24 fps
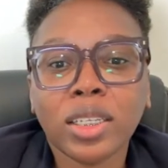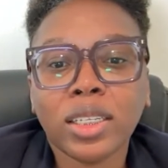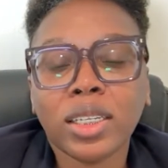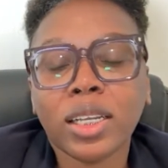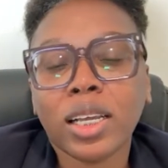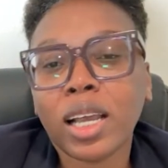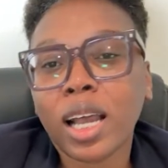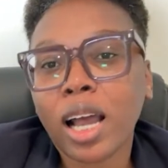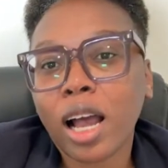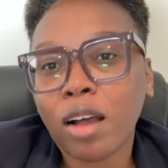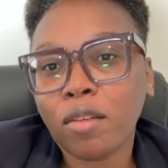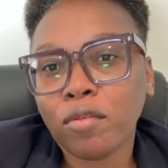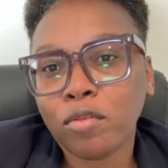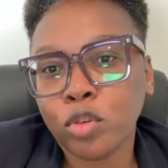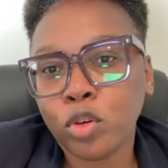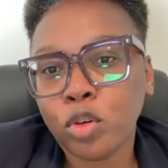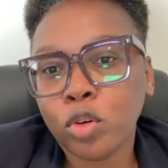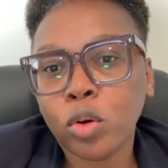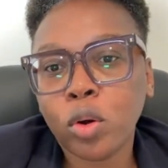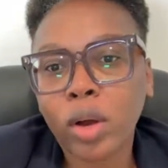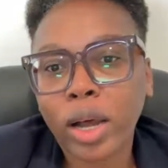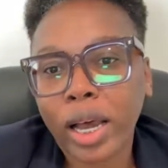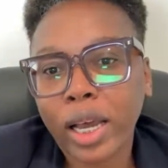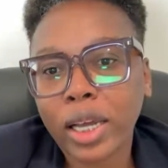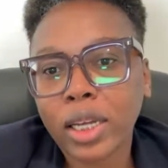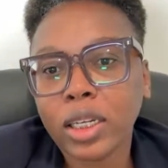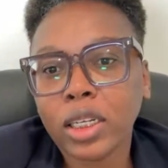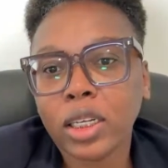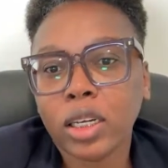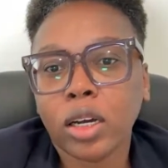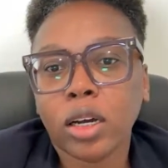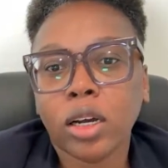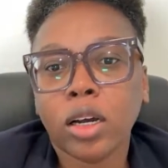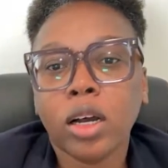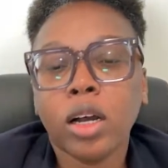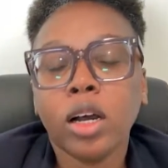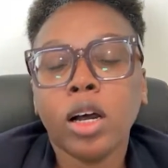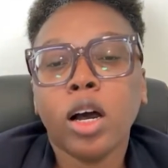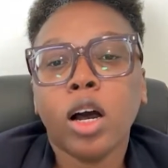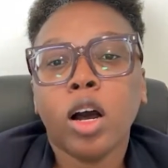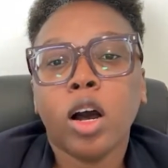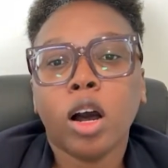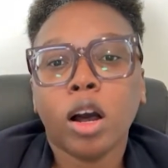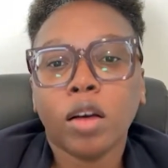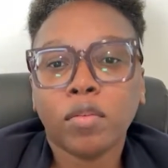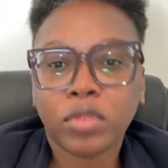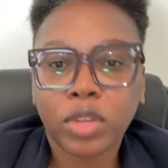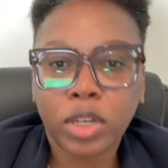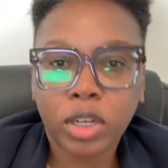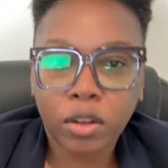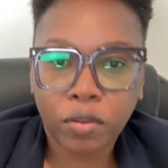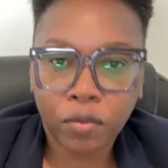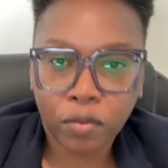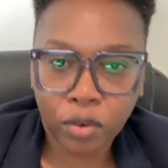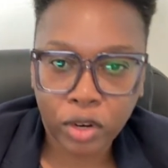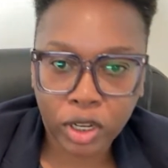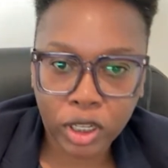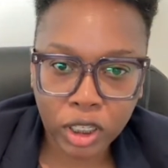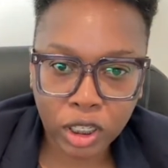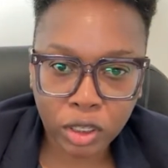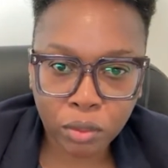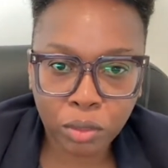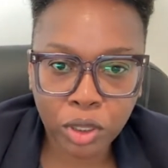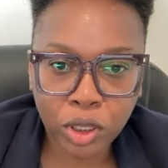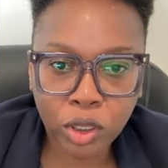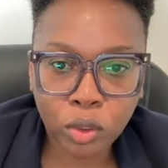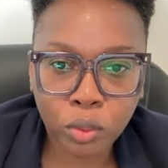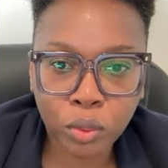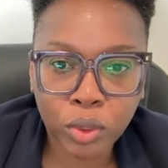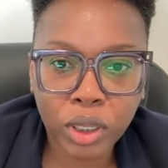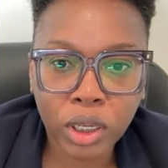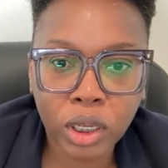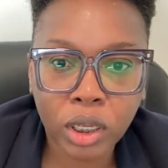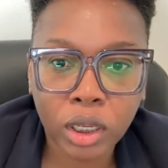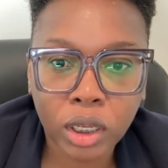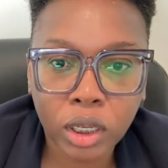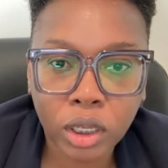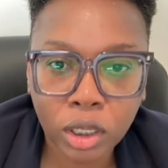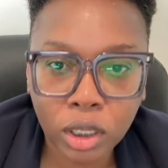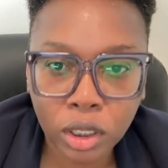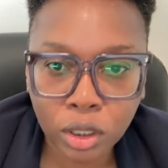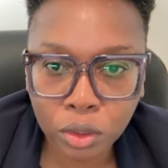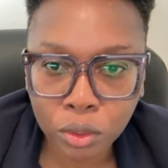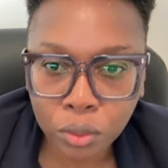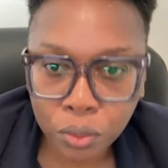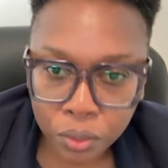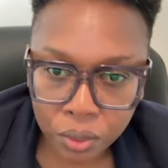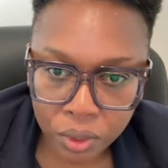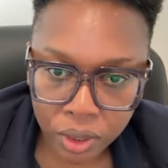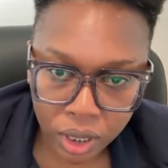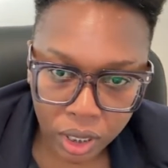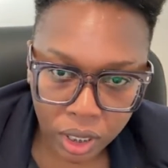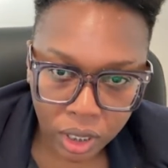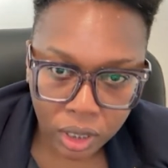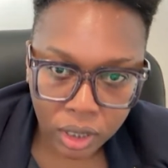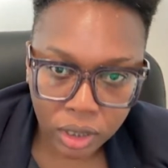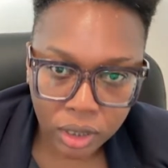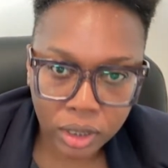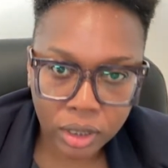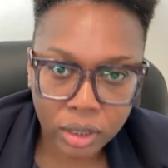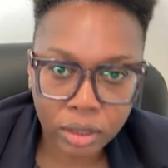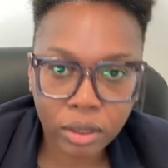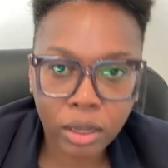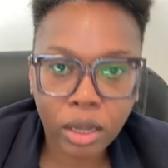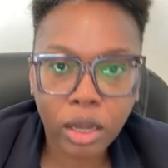they have no idea of the difference between the two things.